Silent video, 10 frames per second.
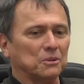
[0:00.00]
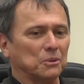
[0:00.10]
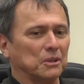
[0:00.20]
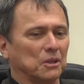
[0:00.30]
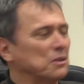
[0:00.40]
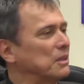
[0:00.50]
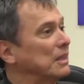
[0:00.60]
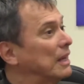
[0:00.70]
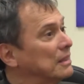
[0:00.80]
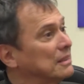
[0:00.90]
doing nothing
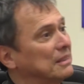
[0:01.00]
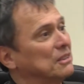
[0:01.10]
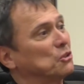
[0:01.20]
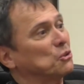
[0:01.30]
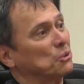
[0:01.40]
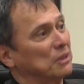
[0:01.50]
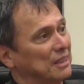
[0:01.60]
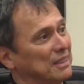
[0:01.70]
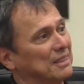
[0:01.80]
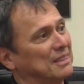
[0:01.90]
less than
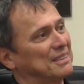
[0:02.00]
ensuring